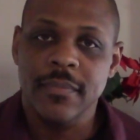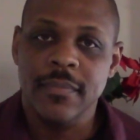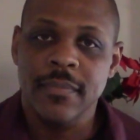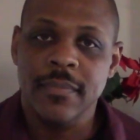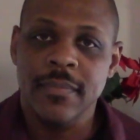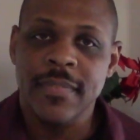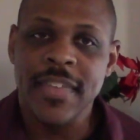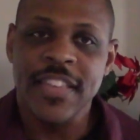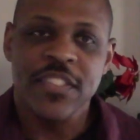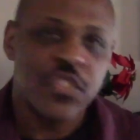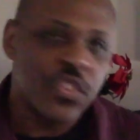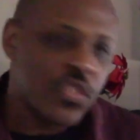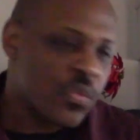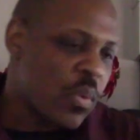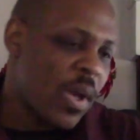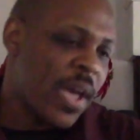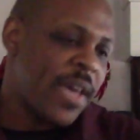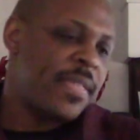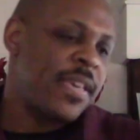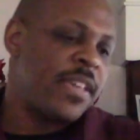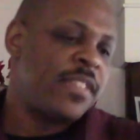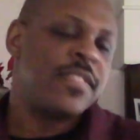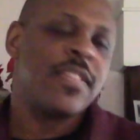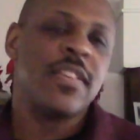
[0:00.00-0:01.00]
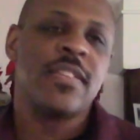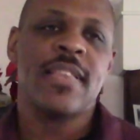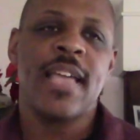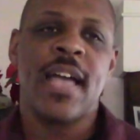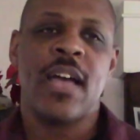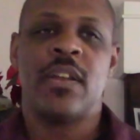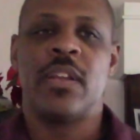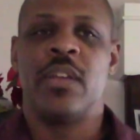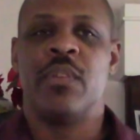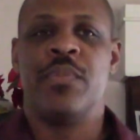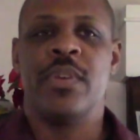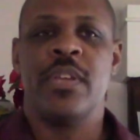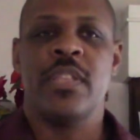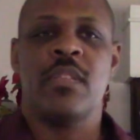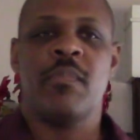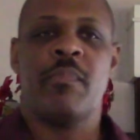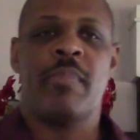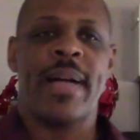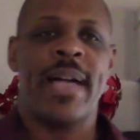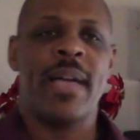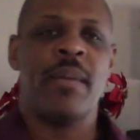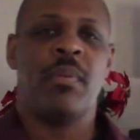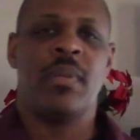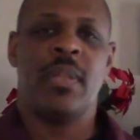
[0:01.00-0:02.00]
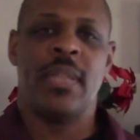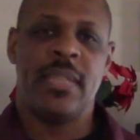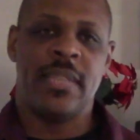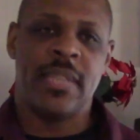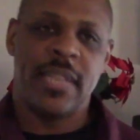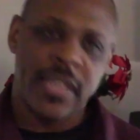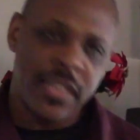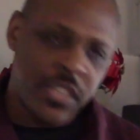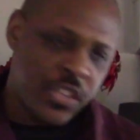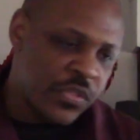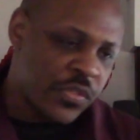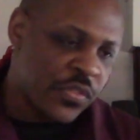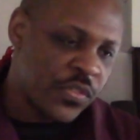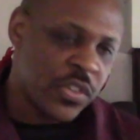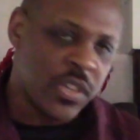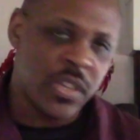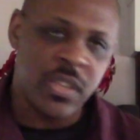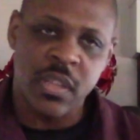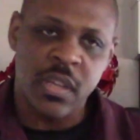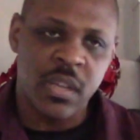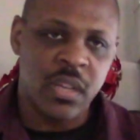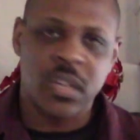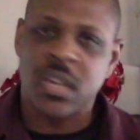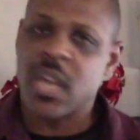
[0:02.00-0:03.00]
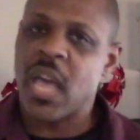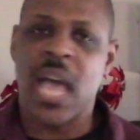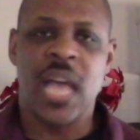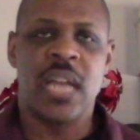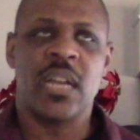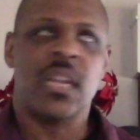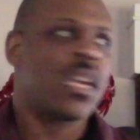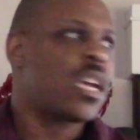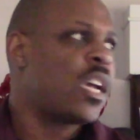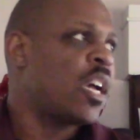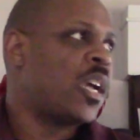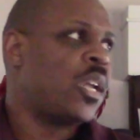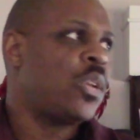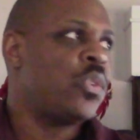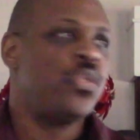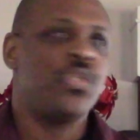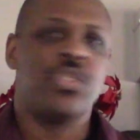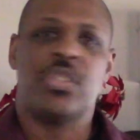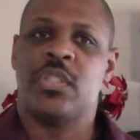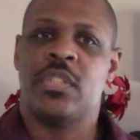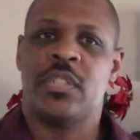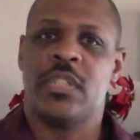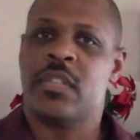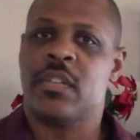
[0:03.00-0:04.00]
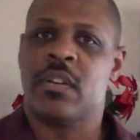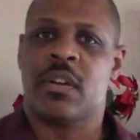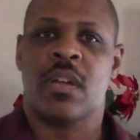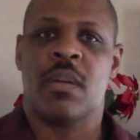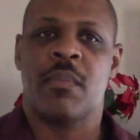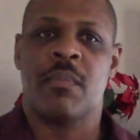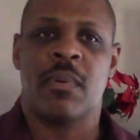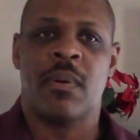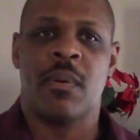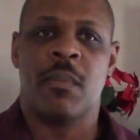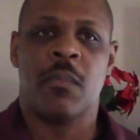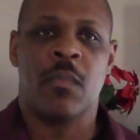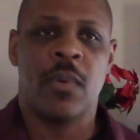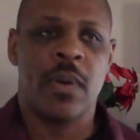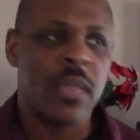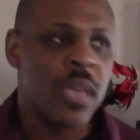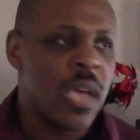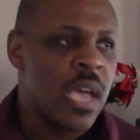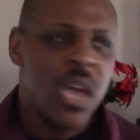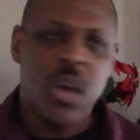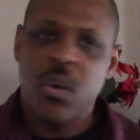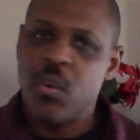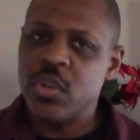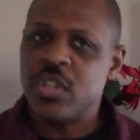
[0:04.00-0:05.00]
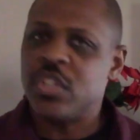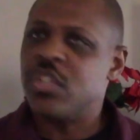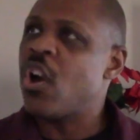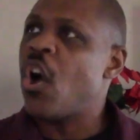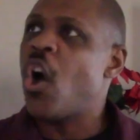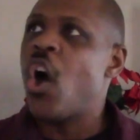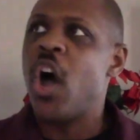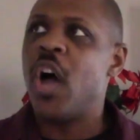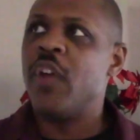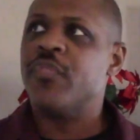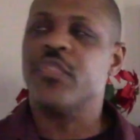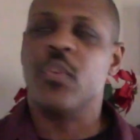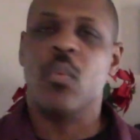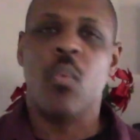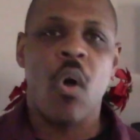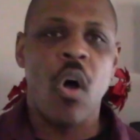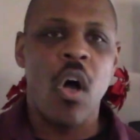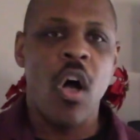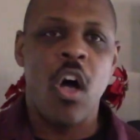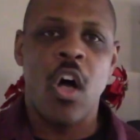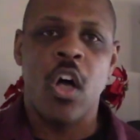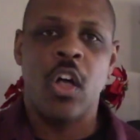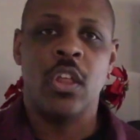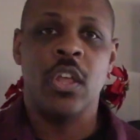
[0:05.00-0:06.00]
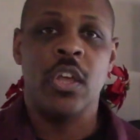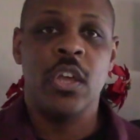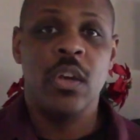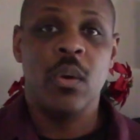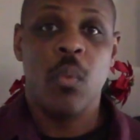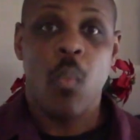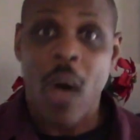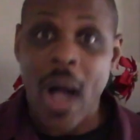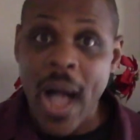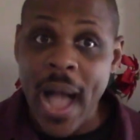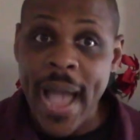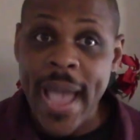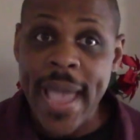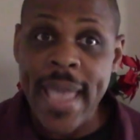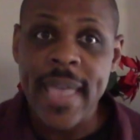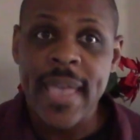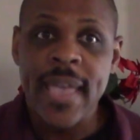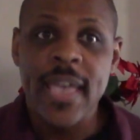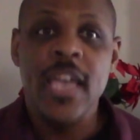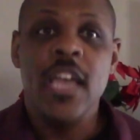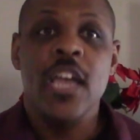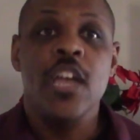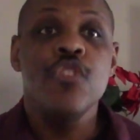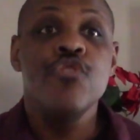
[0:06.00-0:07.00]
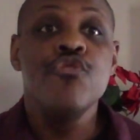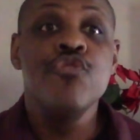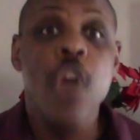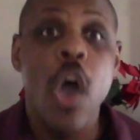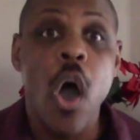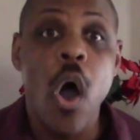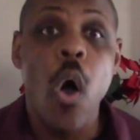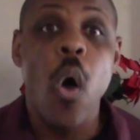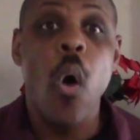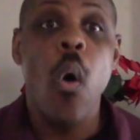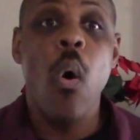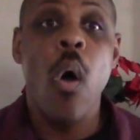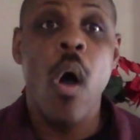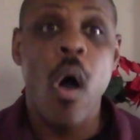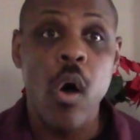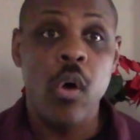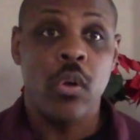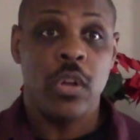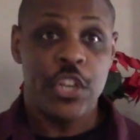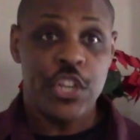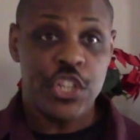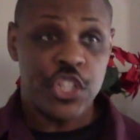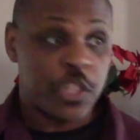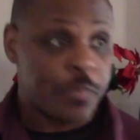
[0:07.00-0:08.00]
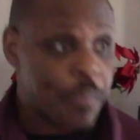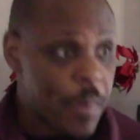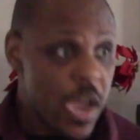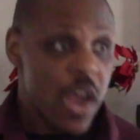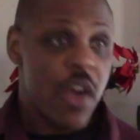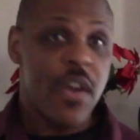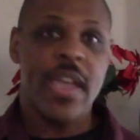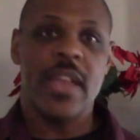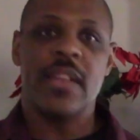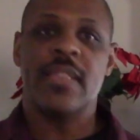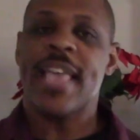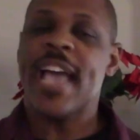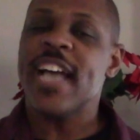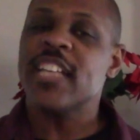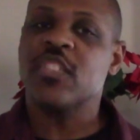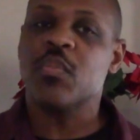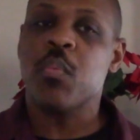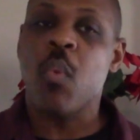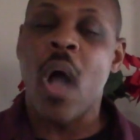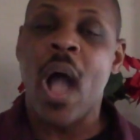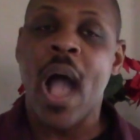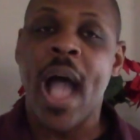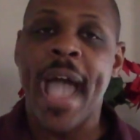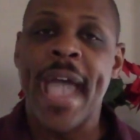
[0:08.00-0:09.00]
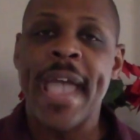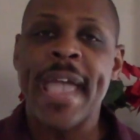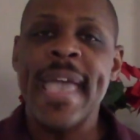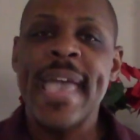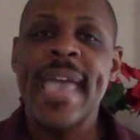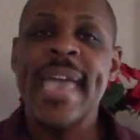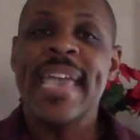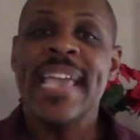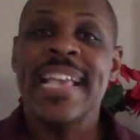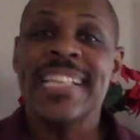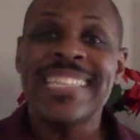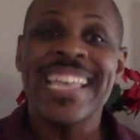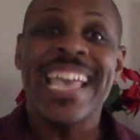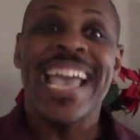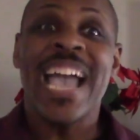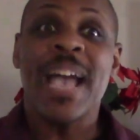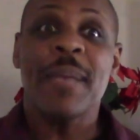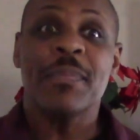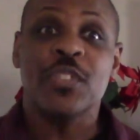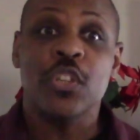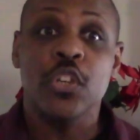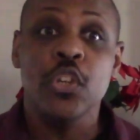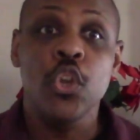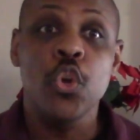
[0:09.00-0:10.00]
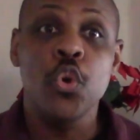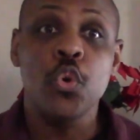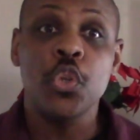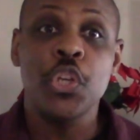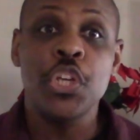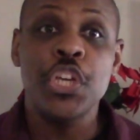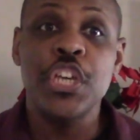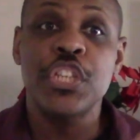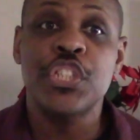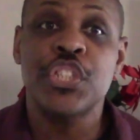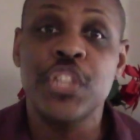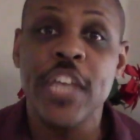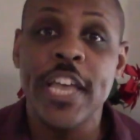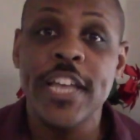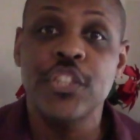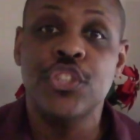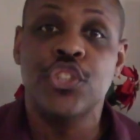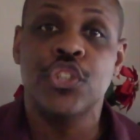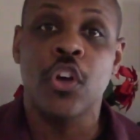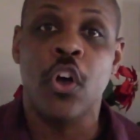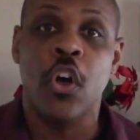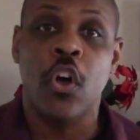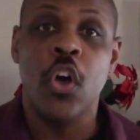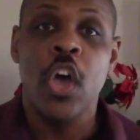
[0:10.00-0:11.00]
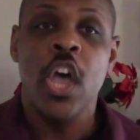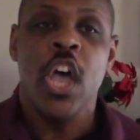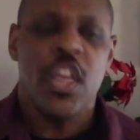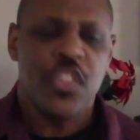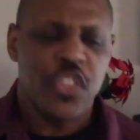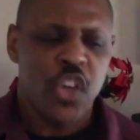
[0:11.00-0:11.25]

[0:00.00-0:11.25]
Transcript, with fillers: This is why they sit down and read the Bible, and then you see the kind of conclusions that they're coming up with, which are off the wall. Why? No Holy Spirit. That's why it's absolutely essential.